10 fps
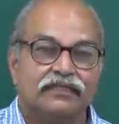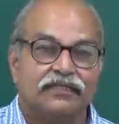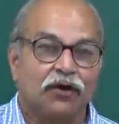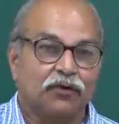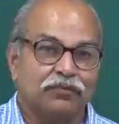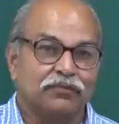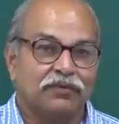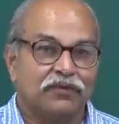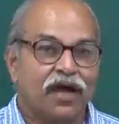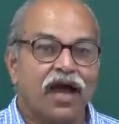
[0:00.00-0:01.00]
Now,
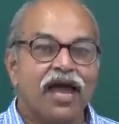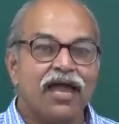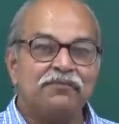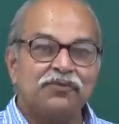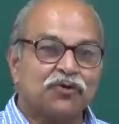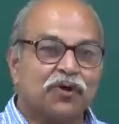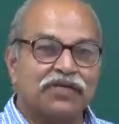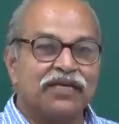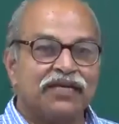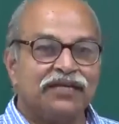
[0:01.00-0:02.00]
I am
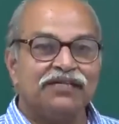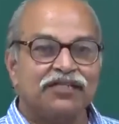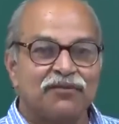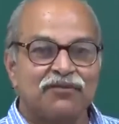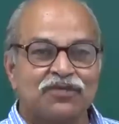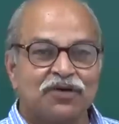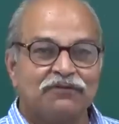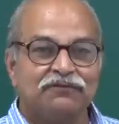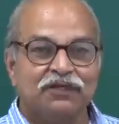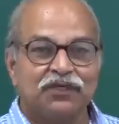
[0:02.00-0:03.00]
talking in terms
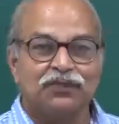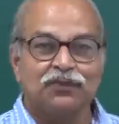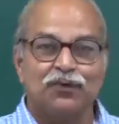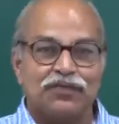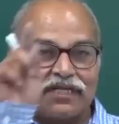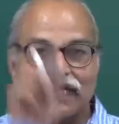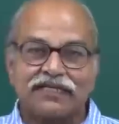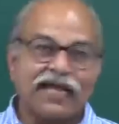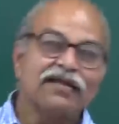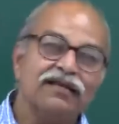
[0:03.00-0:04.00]
of those
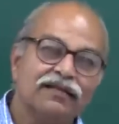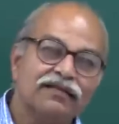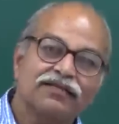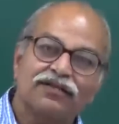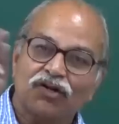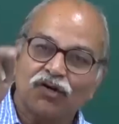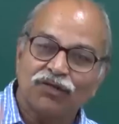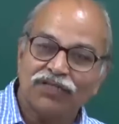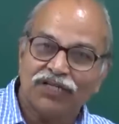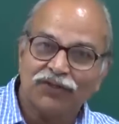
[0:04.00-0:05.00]
rectangles
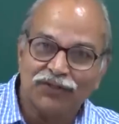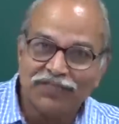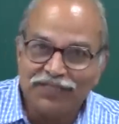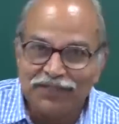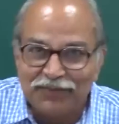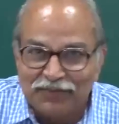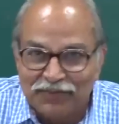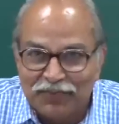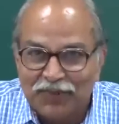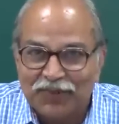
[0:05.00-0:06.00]
drawn on the
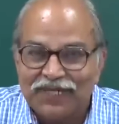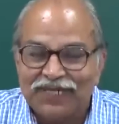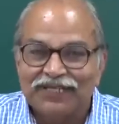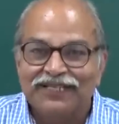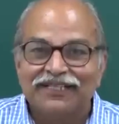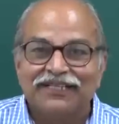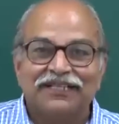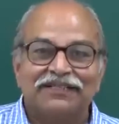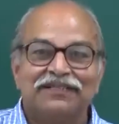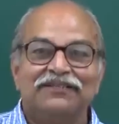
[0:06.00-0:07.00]
board,
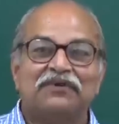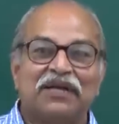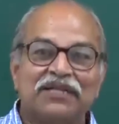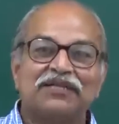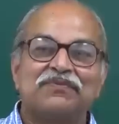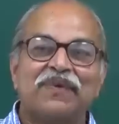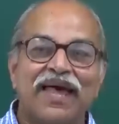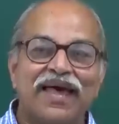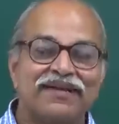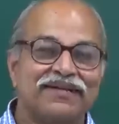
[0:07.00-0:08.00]
valence
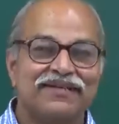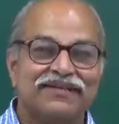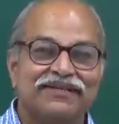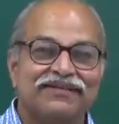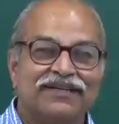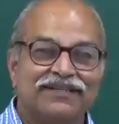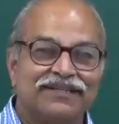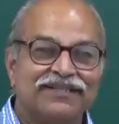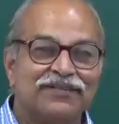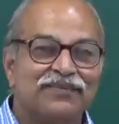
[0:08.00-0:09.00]
band and
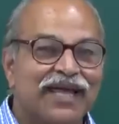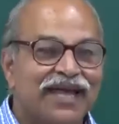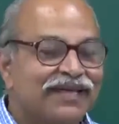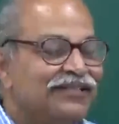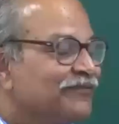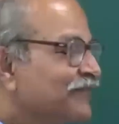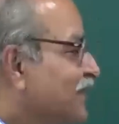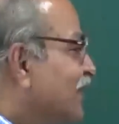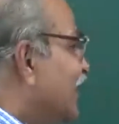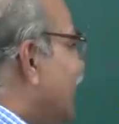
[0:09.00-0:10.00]
conduction band
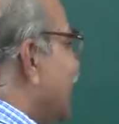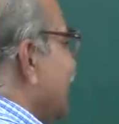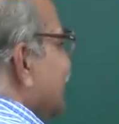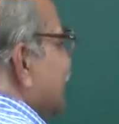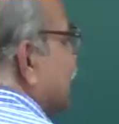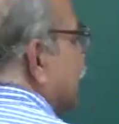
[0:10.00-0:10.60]
and